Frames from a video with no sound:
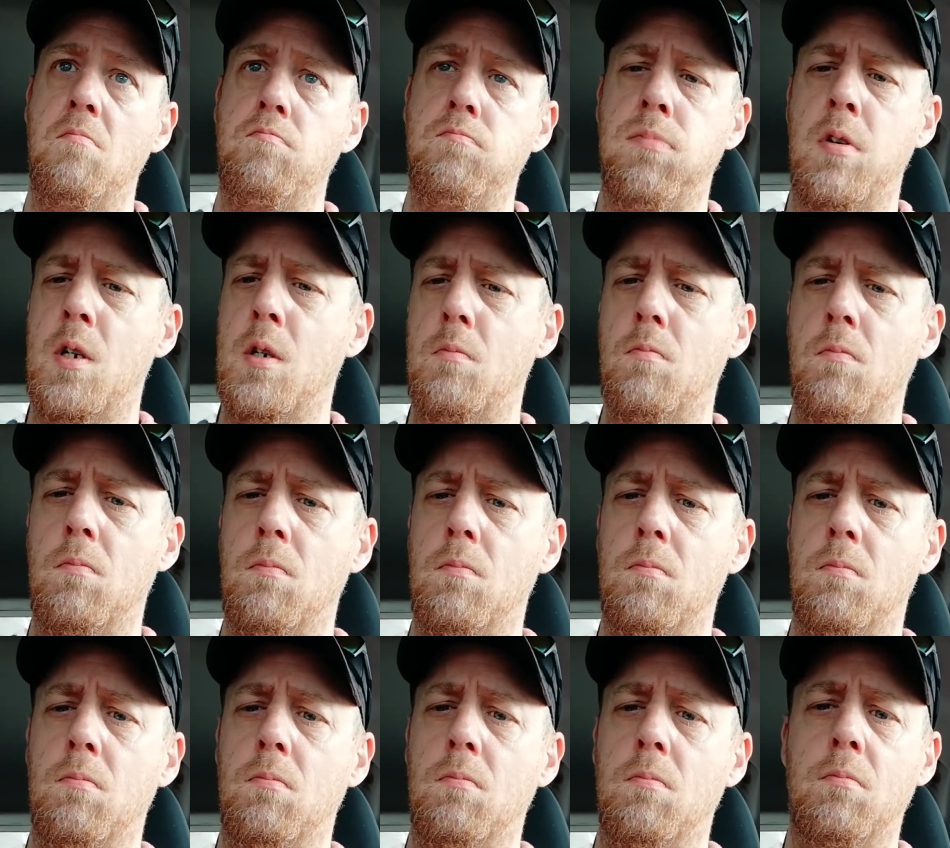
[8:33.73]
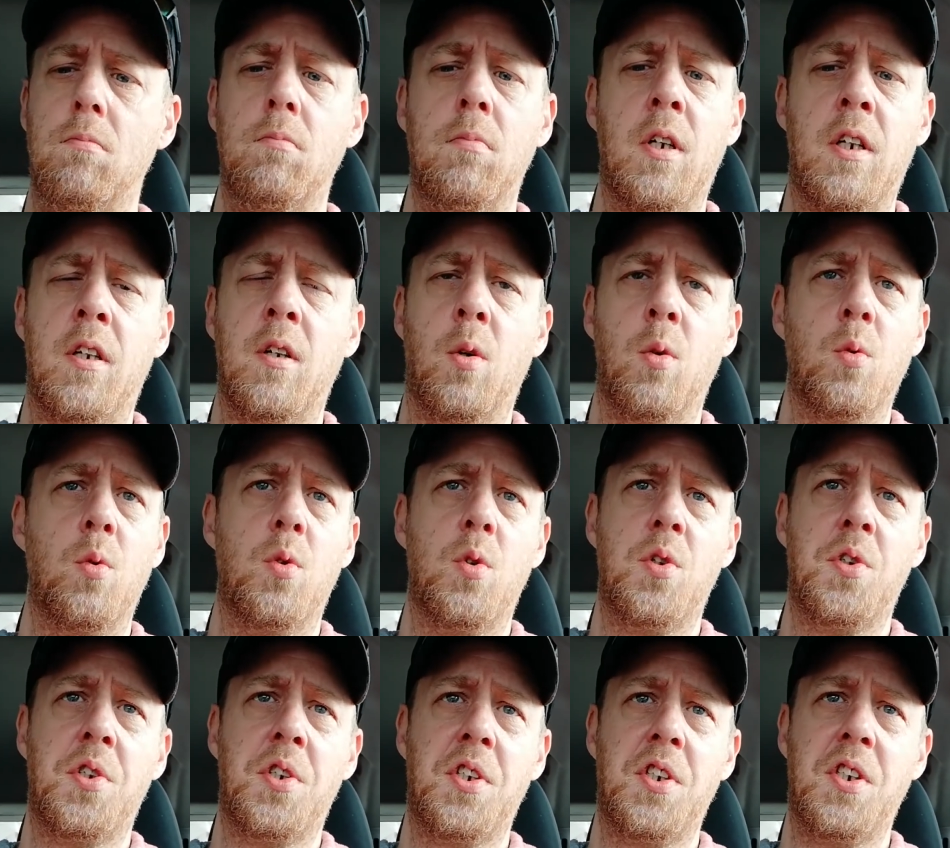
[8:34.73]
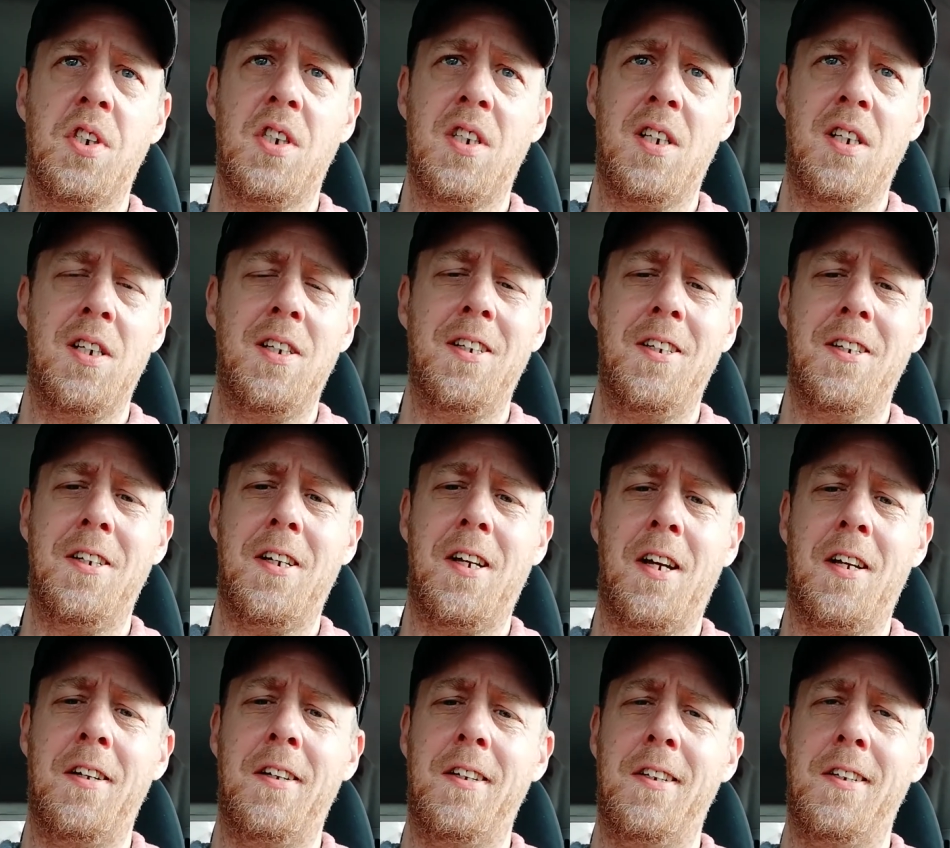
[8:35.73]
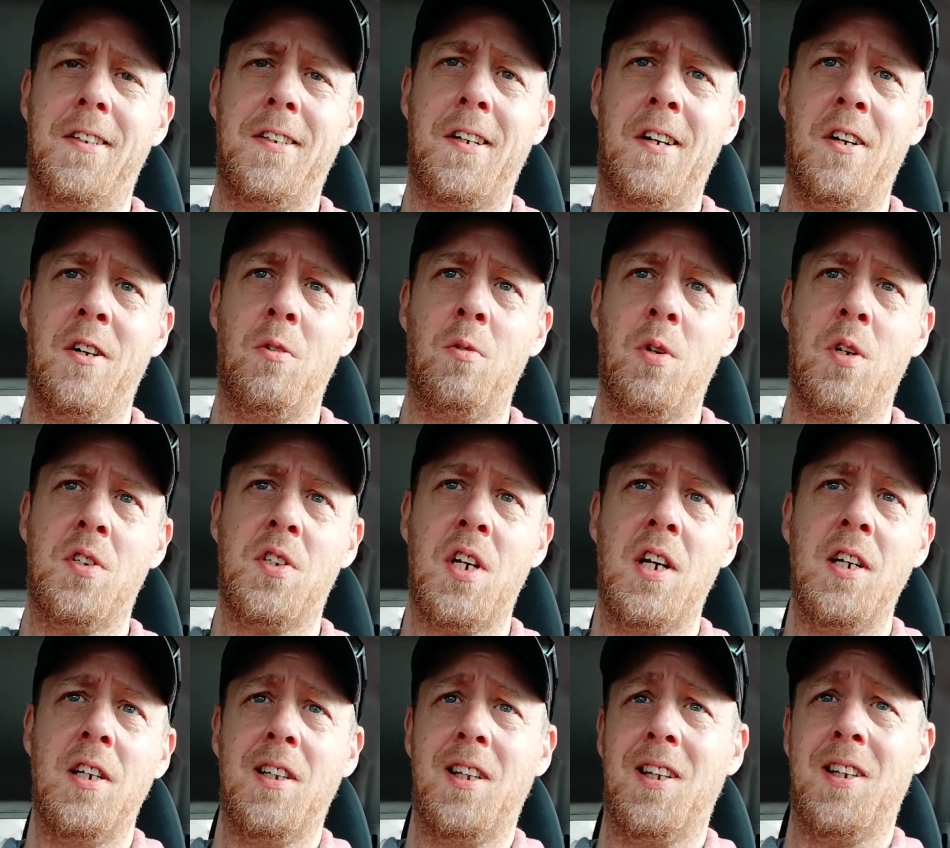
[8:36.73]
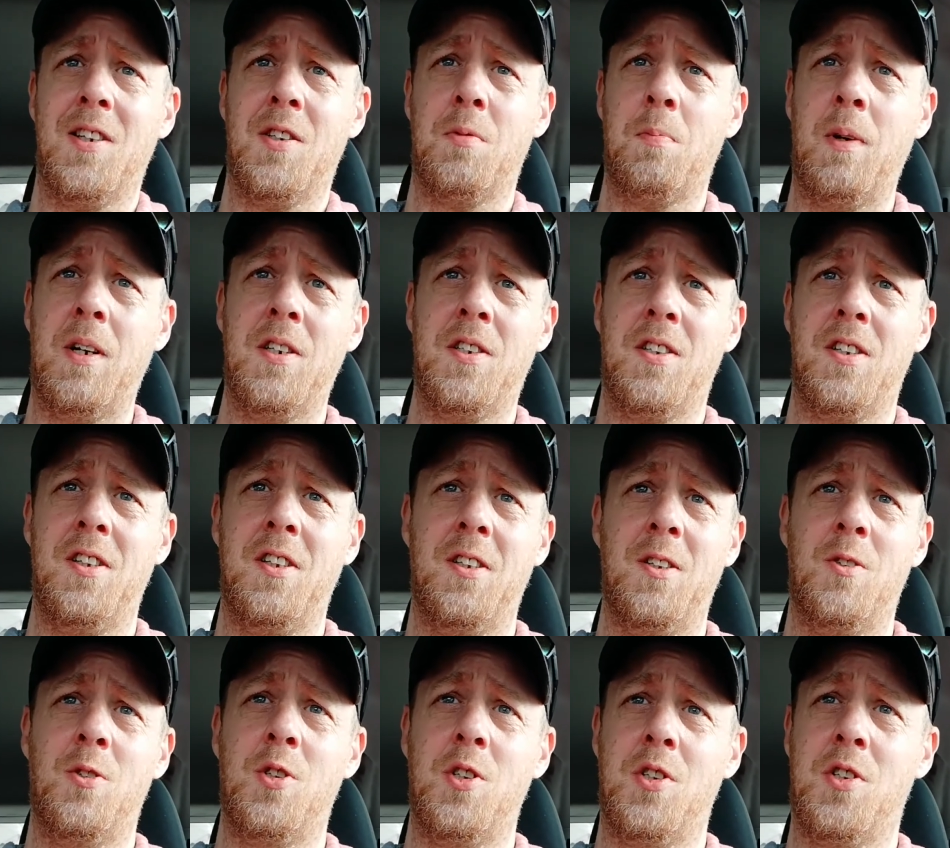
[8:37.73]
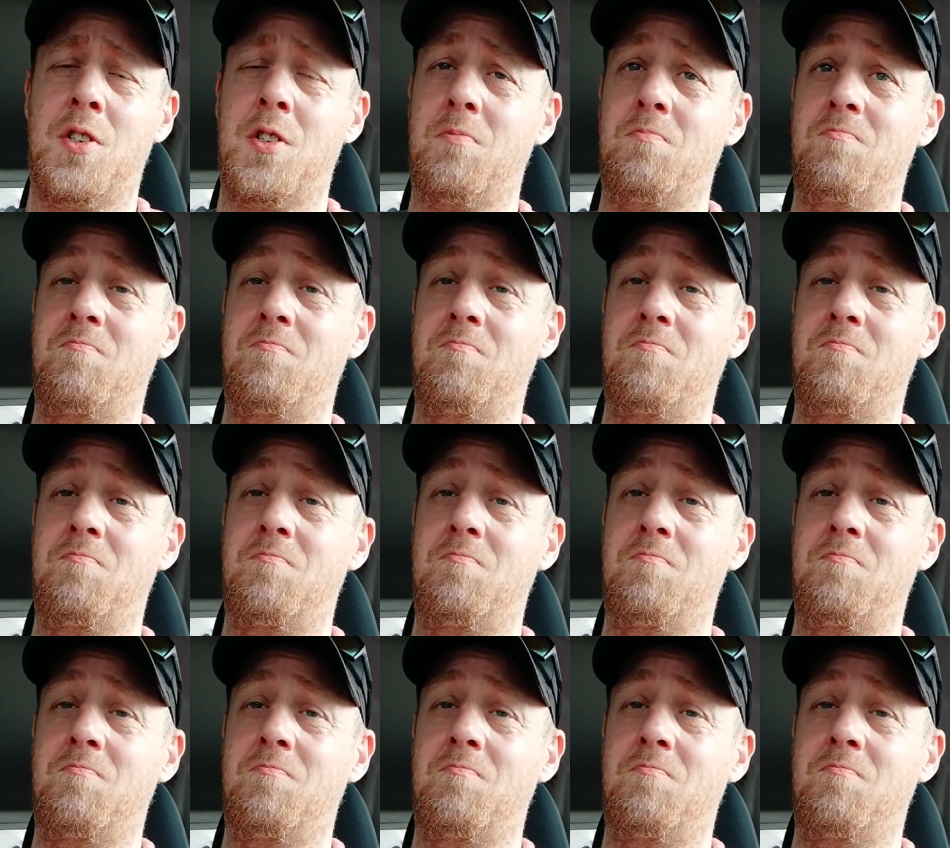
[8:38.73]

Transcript: but you don't see any kind of recycling. It's basically they're just